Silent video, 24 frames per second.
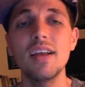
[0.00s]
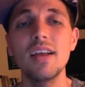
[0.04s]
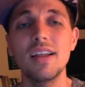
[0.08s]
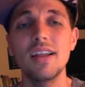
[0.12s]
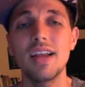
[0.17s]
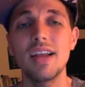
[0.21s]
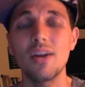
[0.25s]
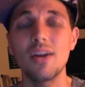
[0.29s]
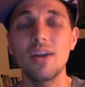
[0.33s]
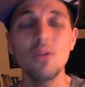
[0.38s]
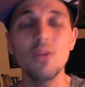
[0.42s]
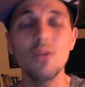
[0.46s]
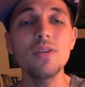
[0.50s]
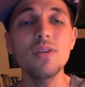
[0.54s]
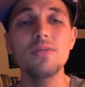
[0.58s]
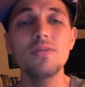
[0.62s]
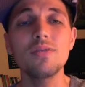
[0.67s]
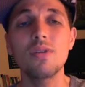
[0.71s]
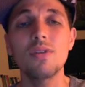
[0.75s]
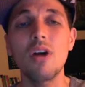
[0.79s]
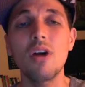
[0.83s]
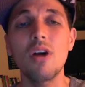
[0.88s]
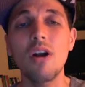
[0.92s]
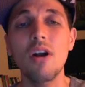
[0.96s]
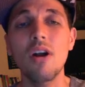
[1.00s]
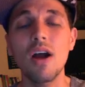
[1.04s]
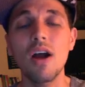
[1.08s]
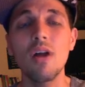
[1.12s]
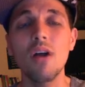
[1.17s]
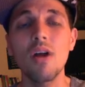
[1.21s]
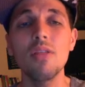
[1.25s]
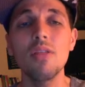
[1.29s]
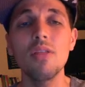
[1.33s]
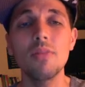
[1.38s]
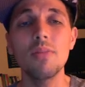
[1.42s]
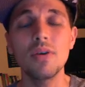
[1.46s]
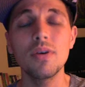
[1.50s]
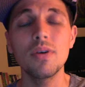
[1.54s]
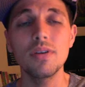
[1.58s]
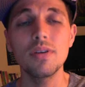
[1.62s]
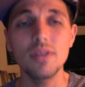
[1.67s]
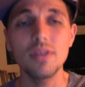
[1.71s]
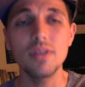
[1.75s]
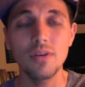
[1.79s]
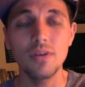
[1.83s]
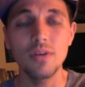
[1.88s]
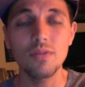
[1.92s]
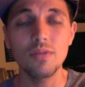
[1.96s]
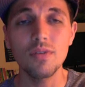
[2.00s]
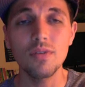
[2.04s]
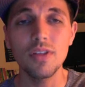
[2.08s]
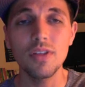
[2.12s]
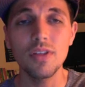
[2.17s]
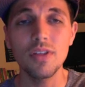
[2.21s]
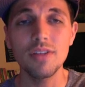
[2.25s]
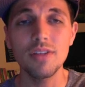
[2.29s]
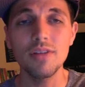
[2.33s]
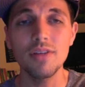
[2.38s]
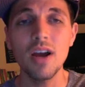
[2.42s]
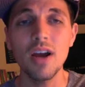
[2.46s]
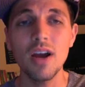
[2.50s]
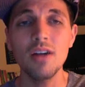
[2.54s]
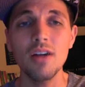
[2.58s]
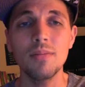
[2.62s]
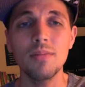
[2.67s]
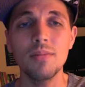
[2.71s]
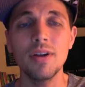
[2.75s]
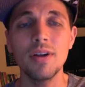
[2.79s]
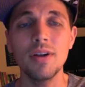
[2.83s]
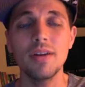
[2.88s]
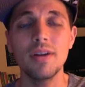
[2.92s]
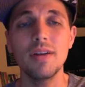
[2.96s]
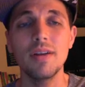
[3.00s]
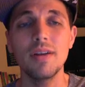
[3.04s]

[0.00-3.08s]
not only for our health, but you know, for the environment.